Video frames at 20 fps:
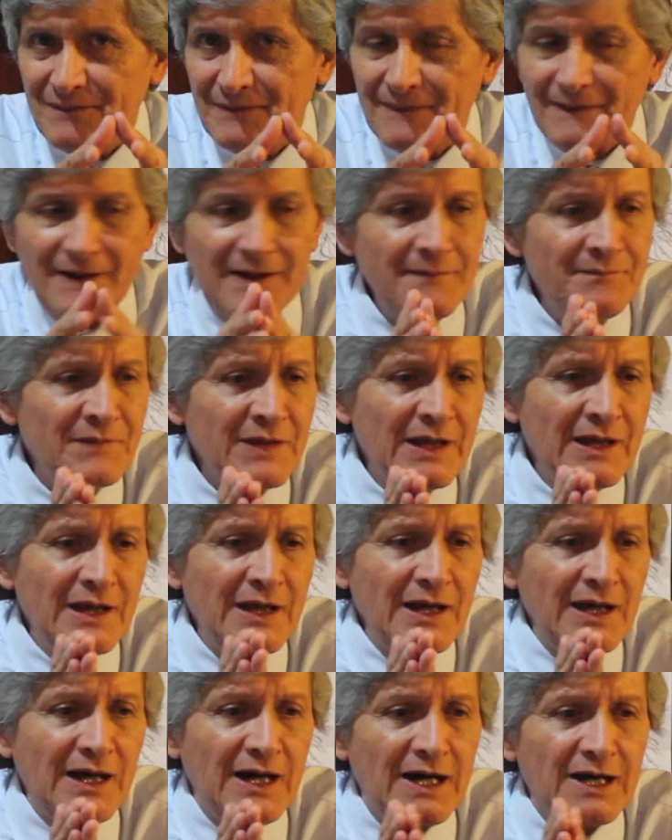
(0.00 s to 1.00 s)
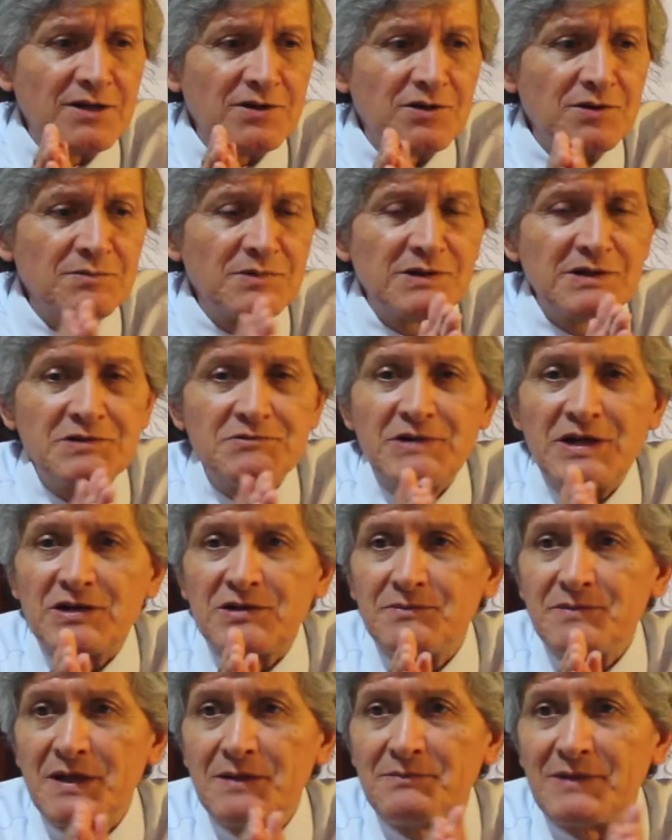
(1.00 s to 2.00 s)
Okay? I normally
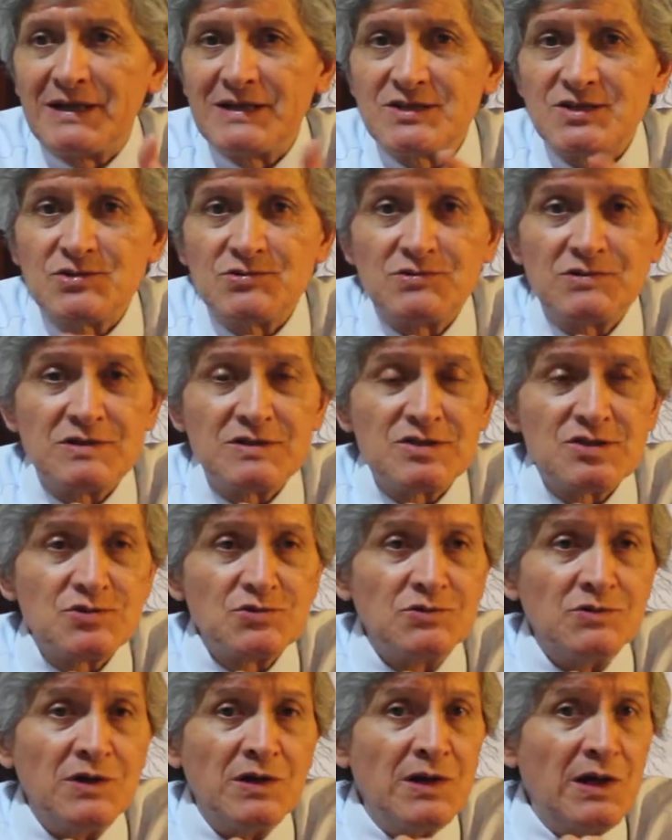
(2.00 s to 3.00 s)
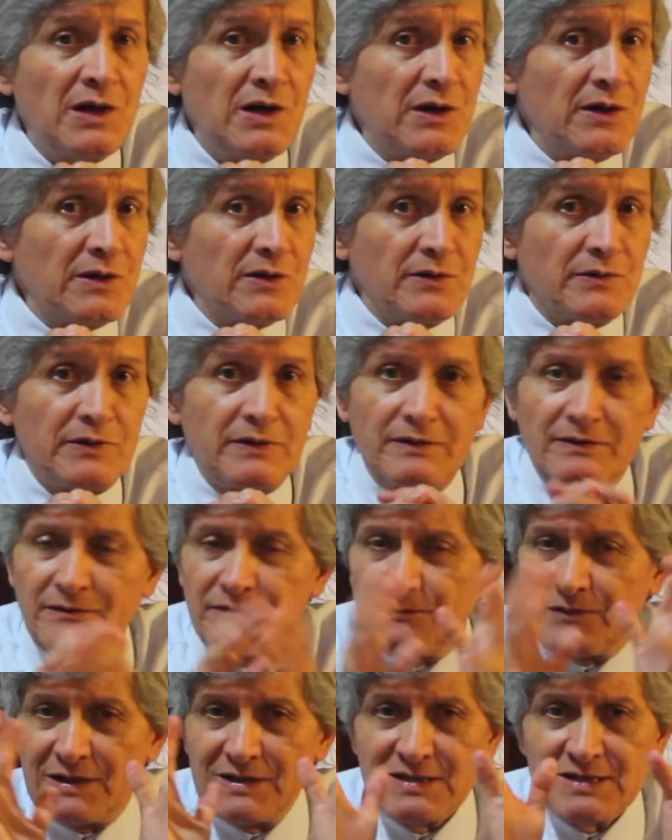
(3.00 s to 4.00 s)
recommend my students to,
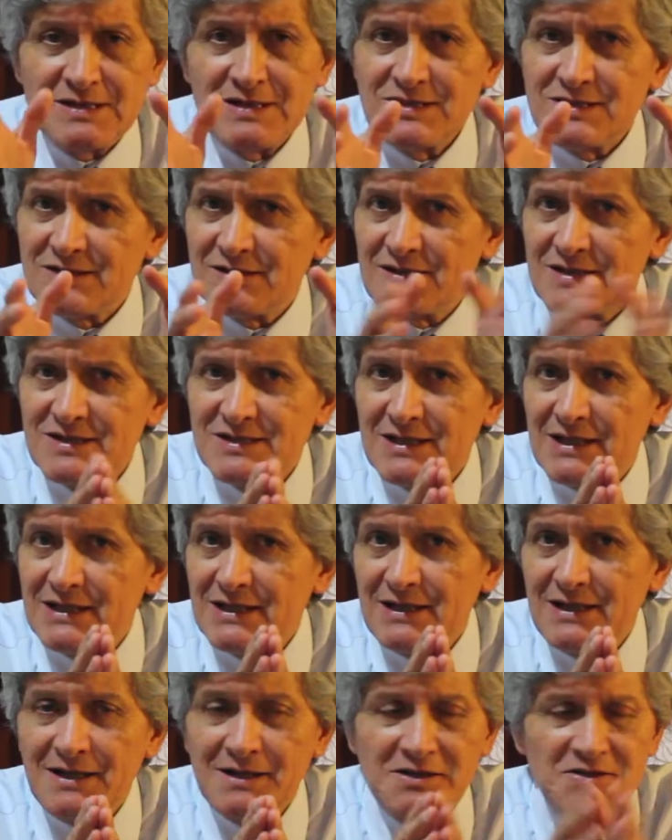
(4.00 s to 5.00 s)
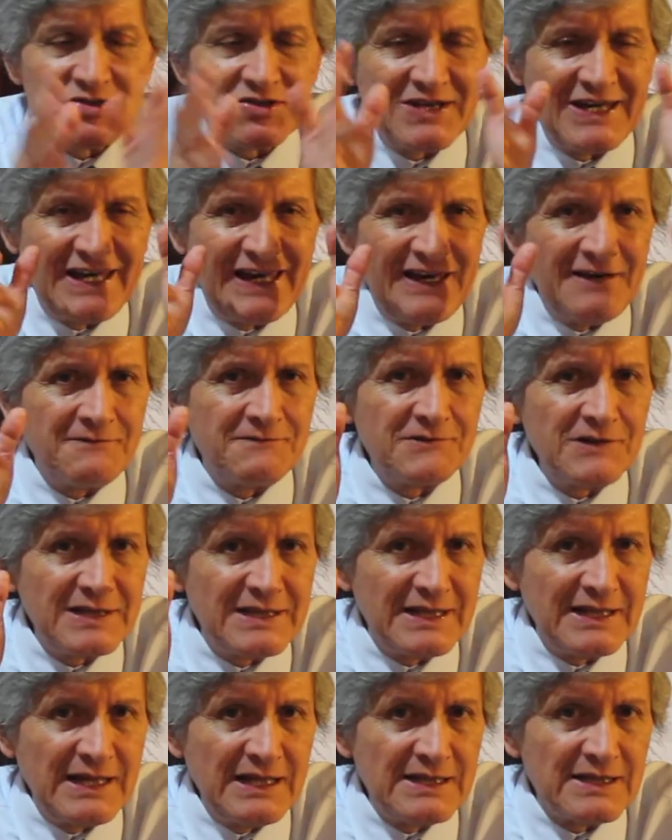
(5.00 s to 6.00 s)
once they start studying English, every
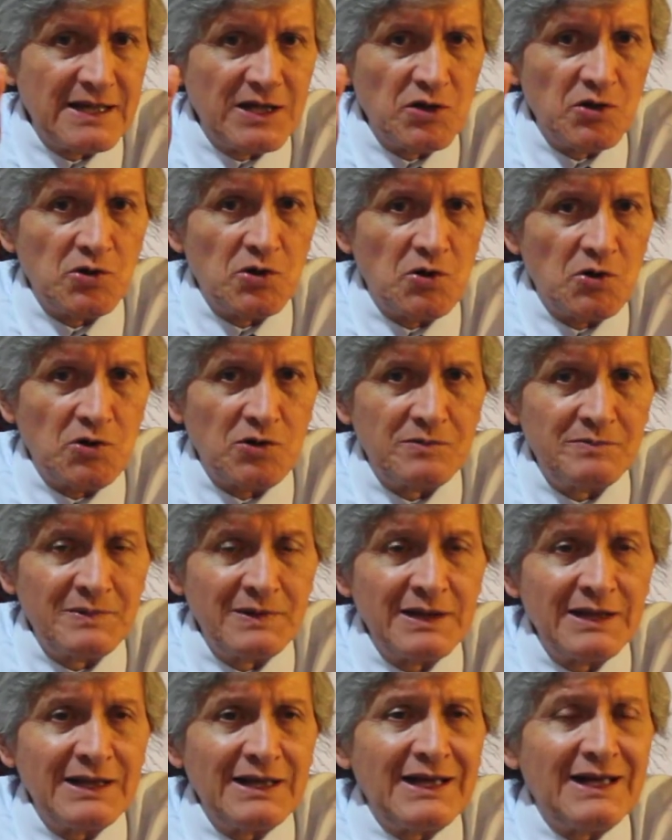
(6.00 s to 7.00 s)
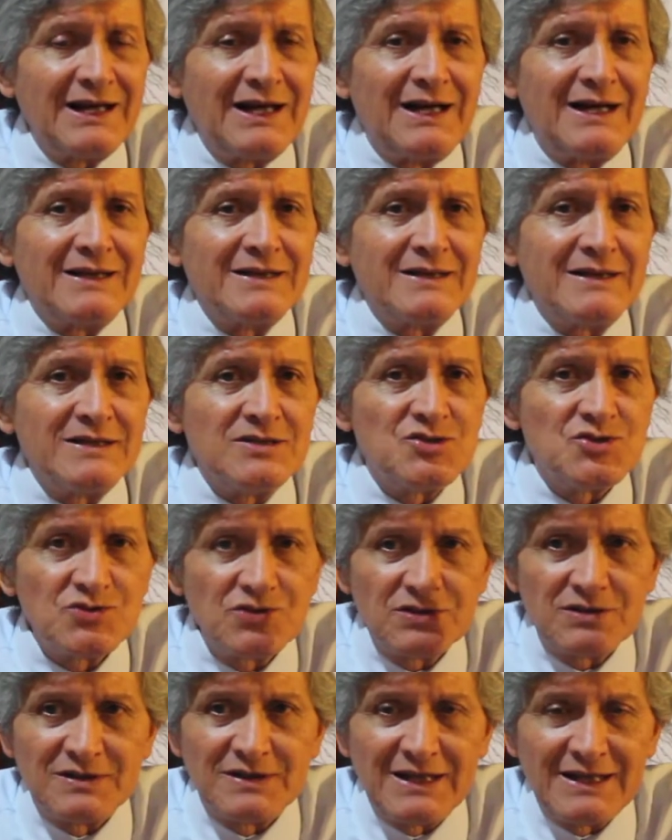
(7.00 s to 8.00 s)
day they go home and they
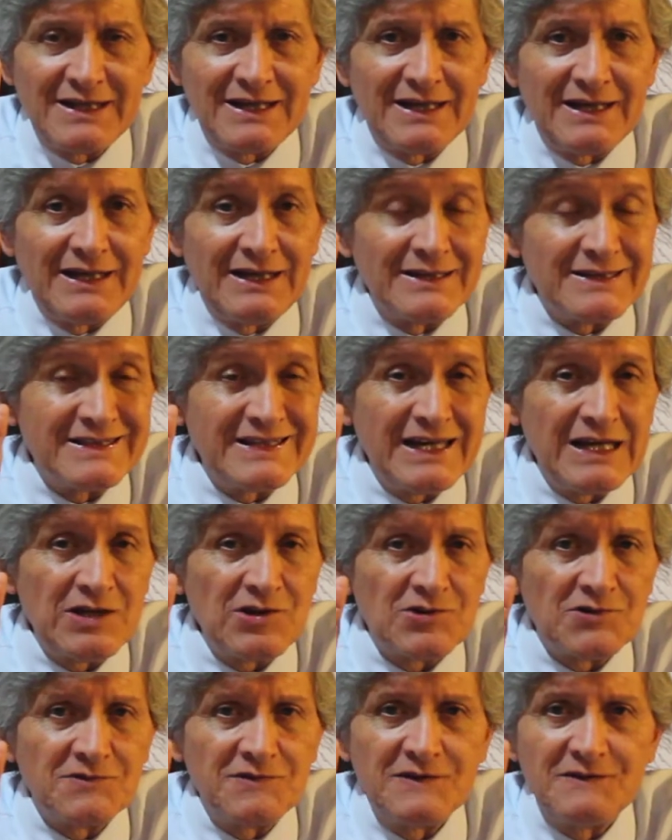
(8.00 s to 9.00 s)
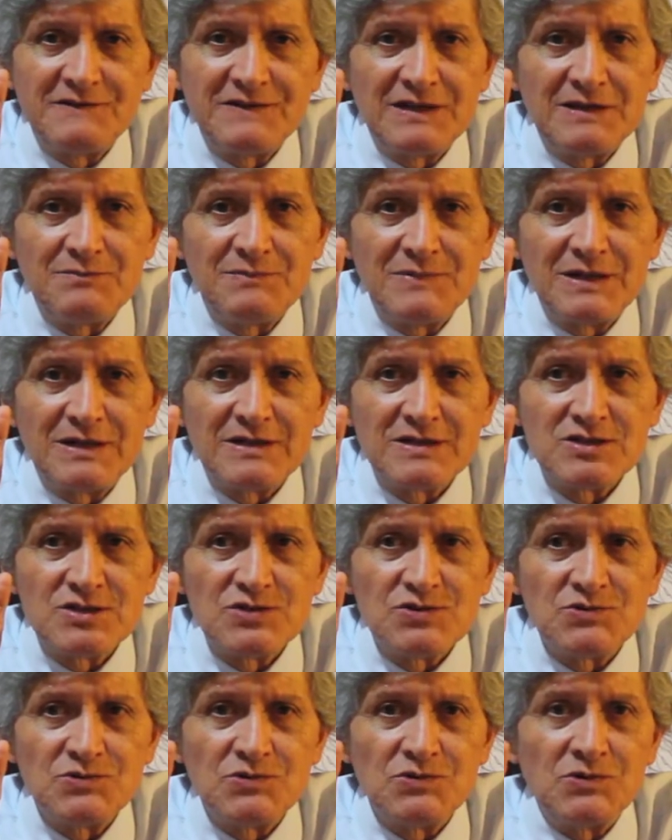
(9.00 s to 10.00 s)
should dedicate 10 or 15 minutes
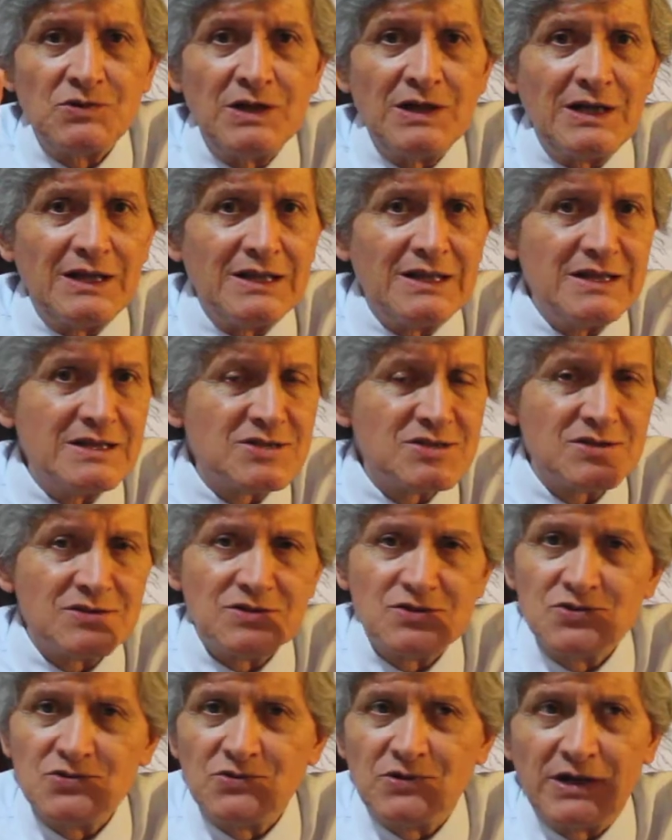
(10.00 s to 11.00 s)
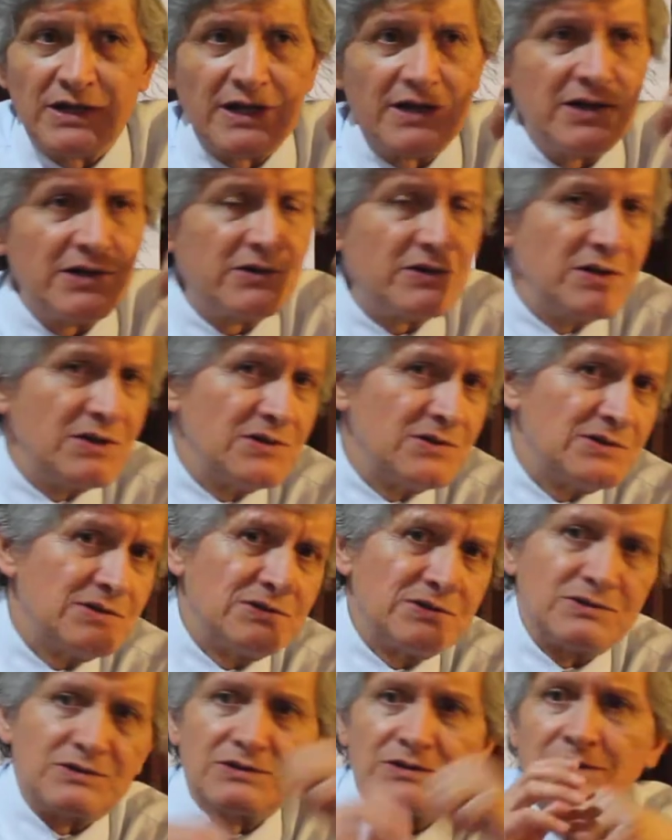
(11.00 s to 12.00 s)
to listen to an
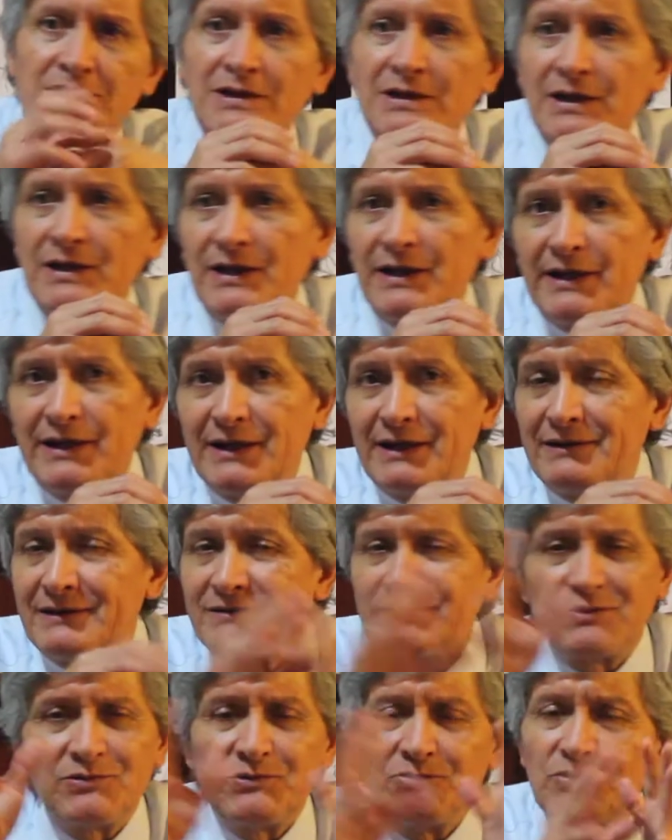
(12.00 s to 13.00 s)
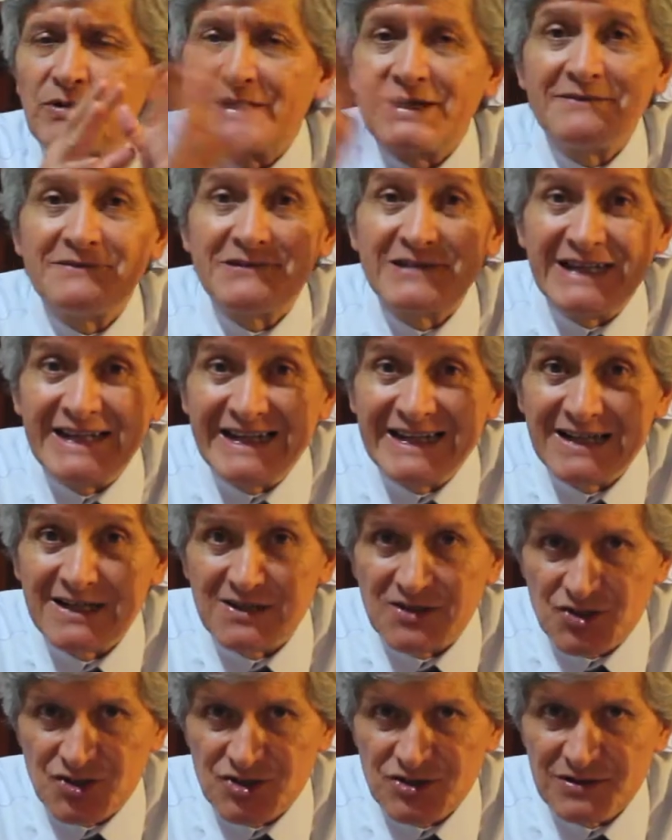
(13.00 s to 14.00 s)
audio or do whatever in
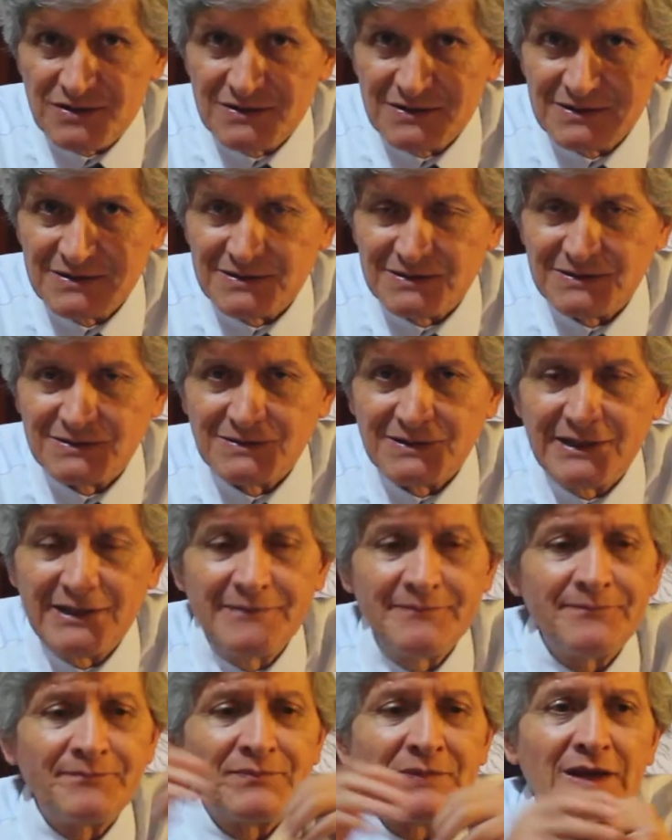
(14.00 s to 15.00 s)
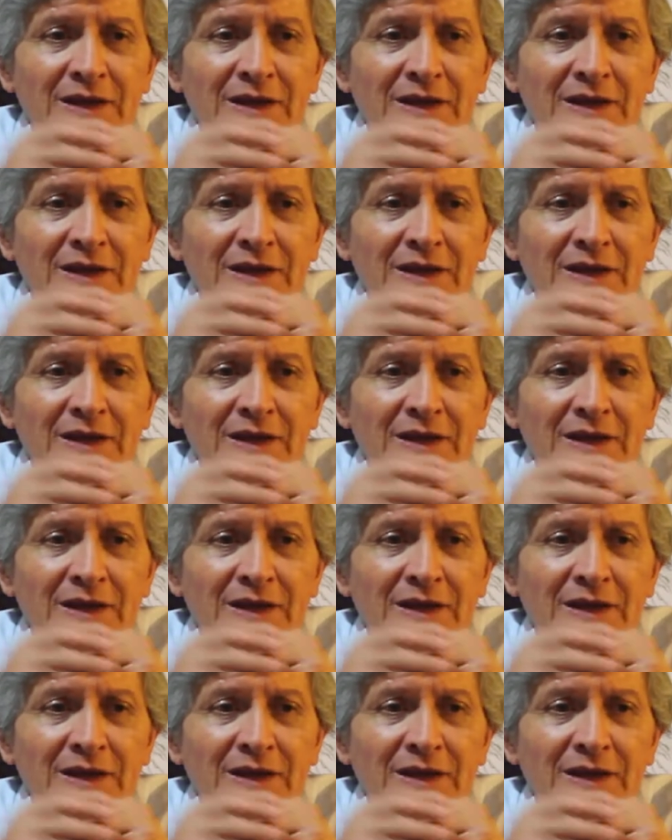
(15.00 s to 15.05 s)
English. Okay?